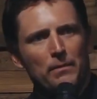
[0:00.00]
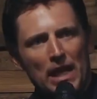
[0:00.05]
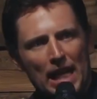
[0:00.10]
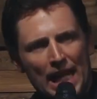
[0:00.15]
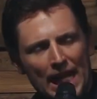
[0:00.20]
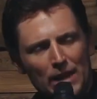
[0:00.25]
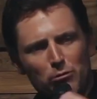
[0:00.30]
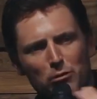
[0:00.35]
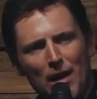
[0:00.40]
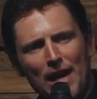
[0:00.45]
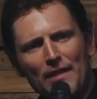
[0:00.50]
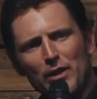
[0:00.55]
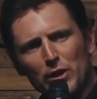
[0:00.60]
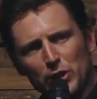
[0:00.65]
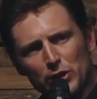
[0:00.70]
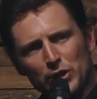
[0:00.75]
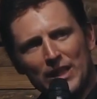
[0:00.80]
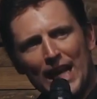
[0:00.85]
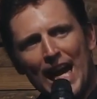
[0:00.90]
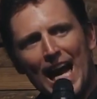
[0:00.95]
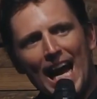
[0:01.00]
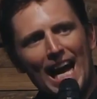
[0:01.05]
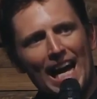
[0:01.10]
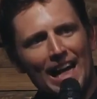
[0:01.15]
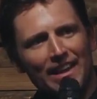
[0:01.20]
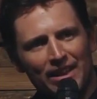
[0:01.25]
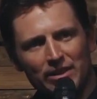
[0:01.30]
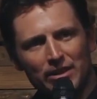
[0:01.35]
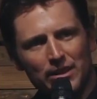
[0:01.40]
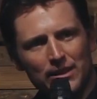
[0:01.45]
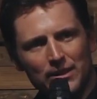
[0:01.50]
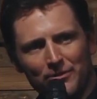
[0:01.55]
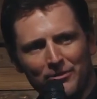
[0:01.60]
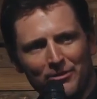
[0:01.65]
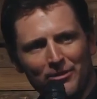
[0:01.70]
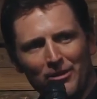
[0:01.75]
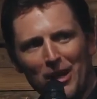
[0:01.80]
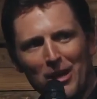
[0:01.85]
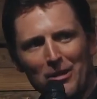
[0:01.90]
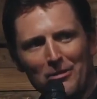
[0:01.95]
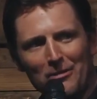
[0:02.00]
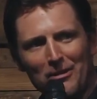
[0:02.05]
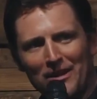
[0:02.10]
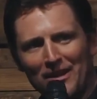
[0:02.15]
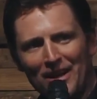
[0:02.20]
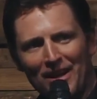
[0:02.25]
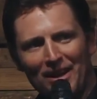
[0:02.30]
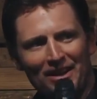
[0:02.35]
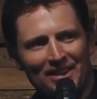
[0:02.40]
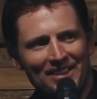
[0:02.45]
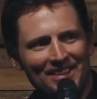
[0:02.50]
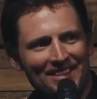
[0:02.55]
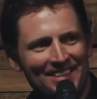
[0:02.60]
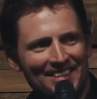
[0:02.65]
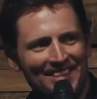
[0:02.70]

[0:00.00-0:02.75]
He'd rather die than just float with her.